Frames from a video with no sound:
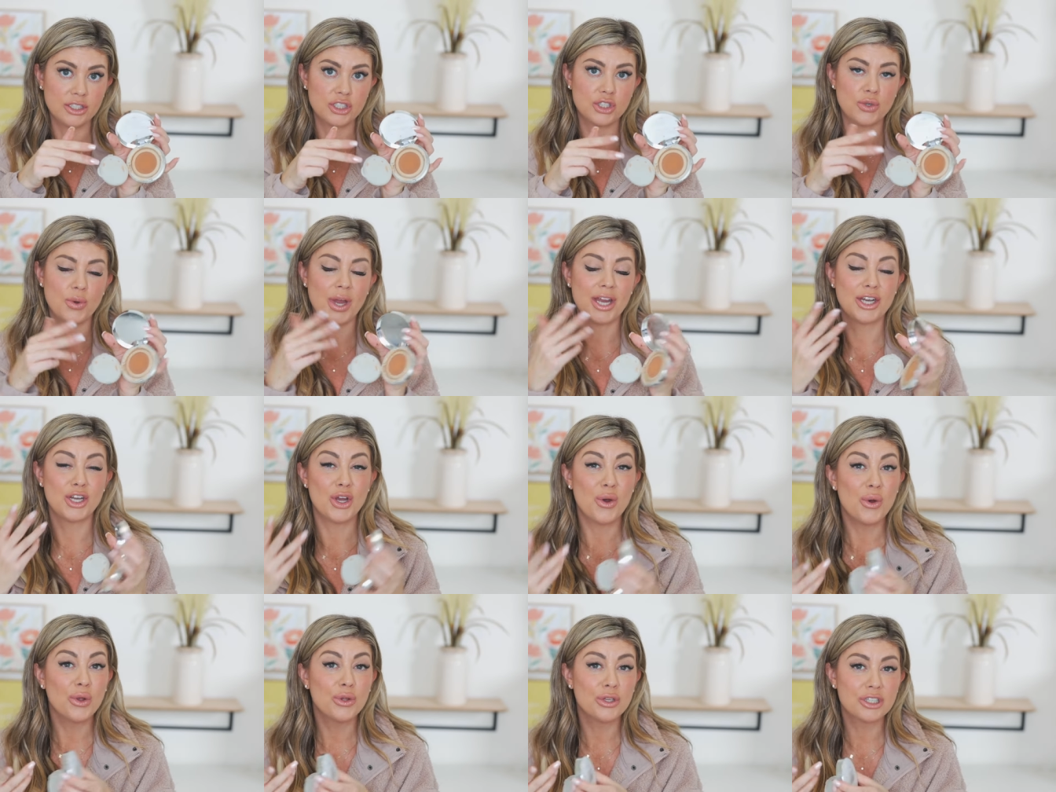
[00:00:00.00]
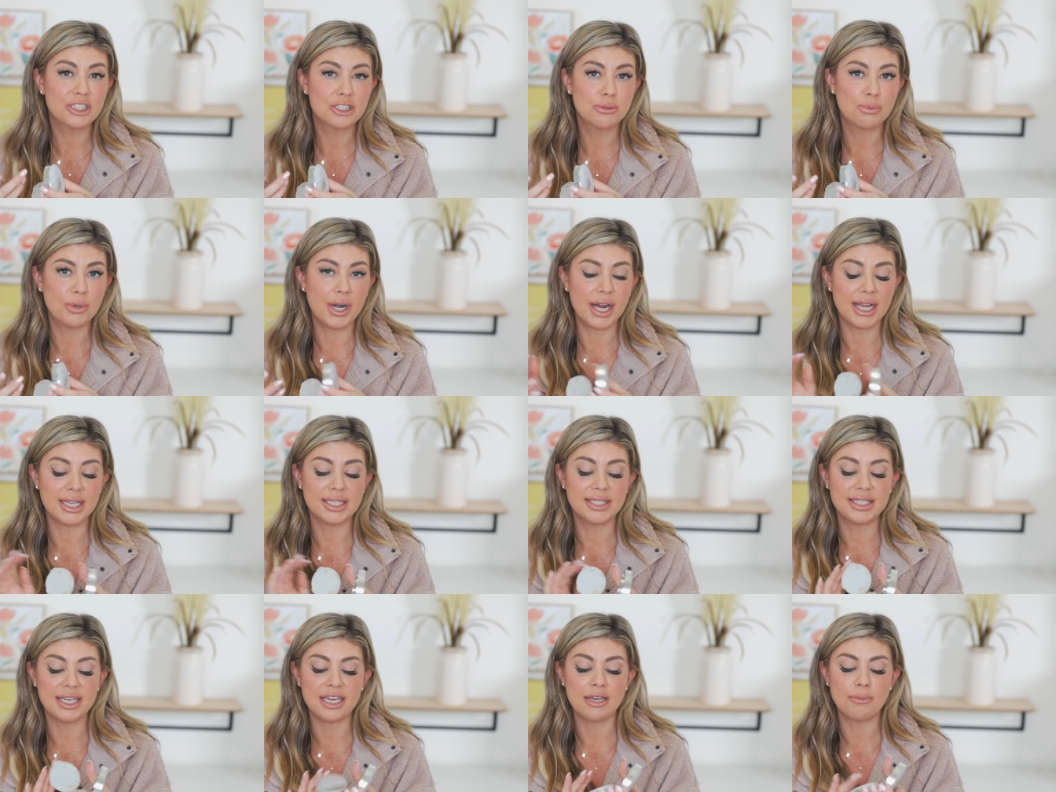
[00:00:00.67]
So I know it looks
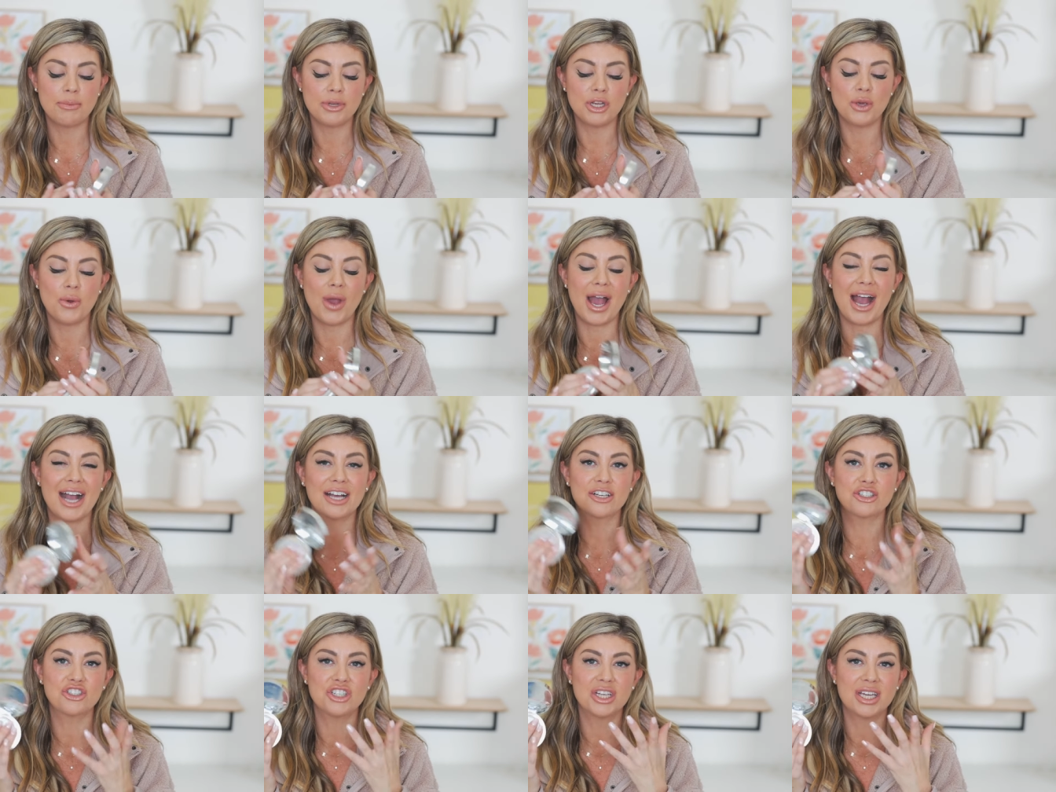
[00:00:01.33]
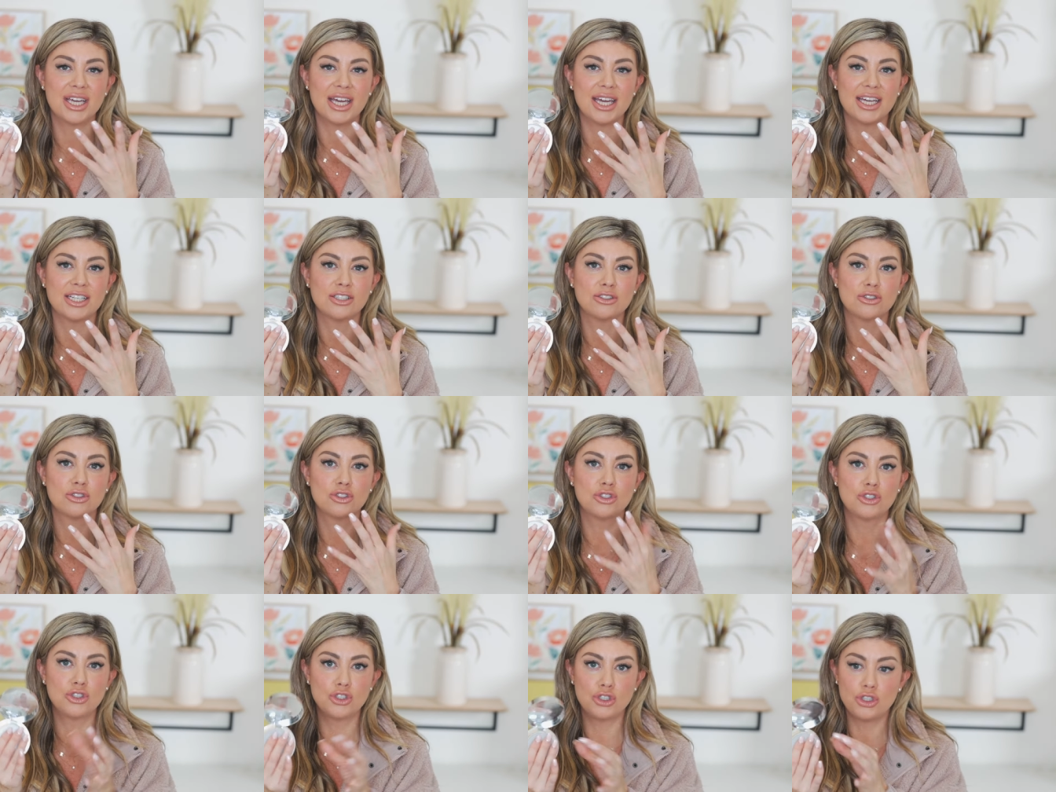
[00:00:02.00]
pricey, but you actually get
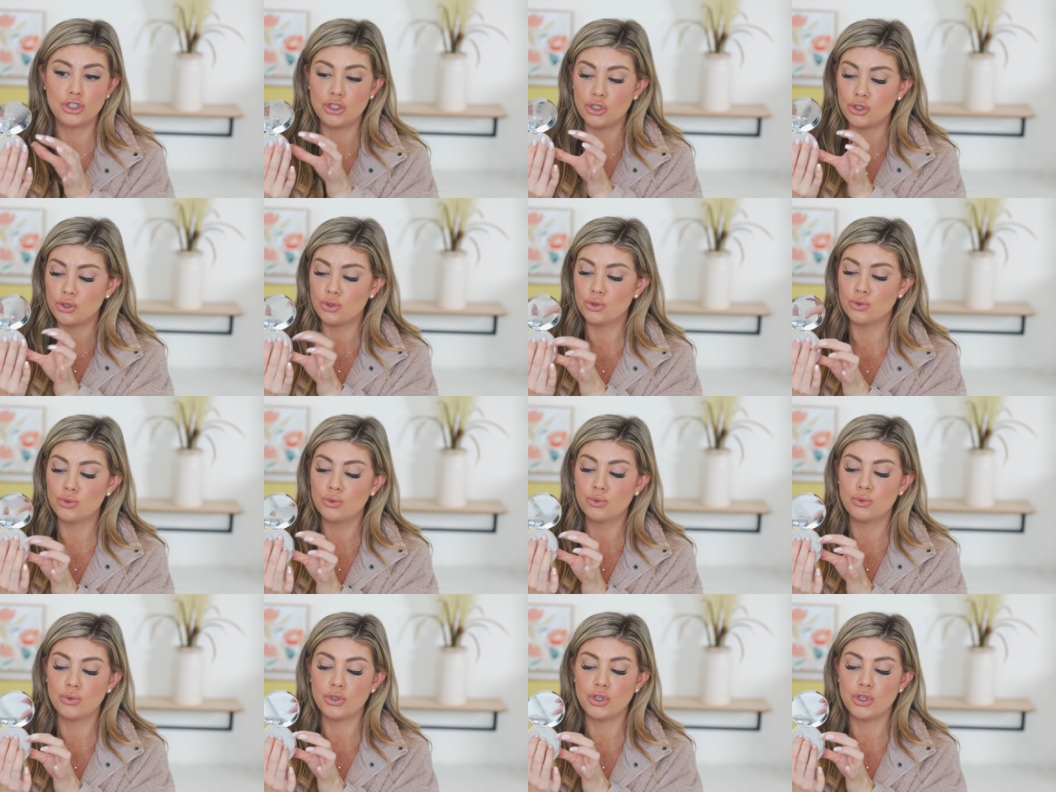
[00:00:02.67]
two,